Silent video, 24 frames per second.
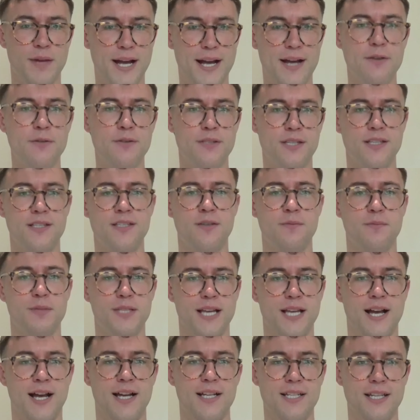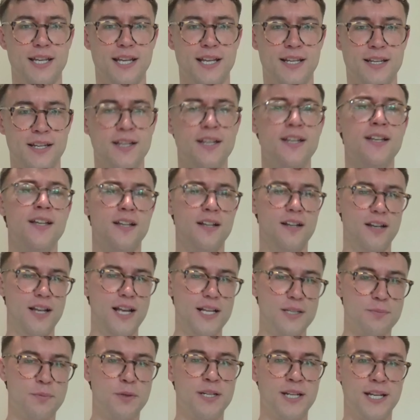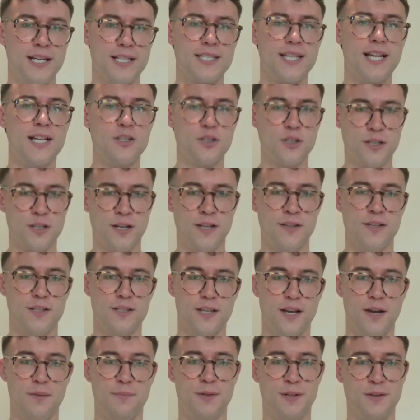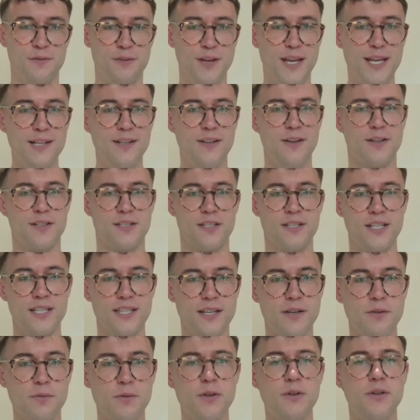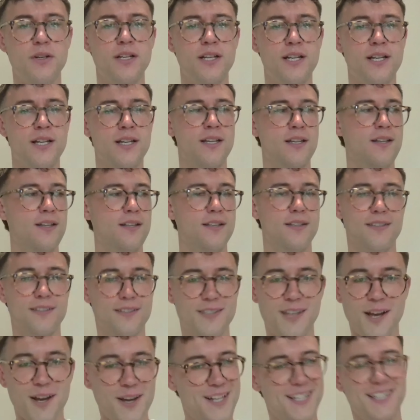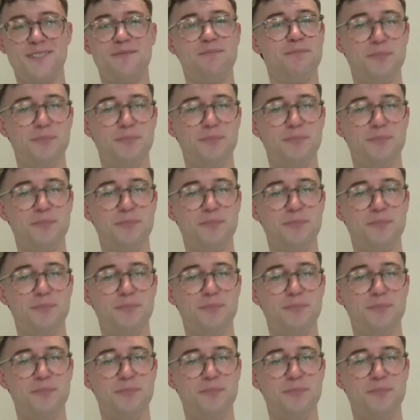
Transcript: My house is subsiding. Let's put an extension on the top and a Velux. Yeah. And you think, well, don't,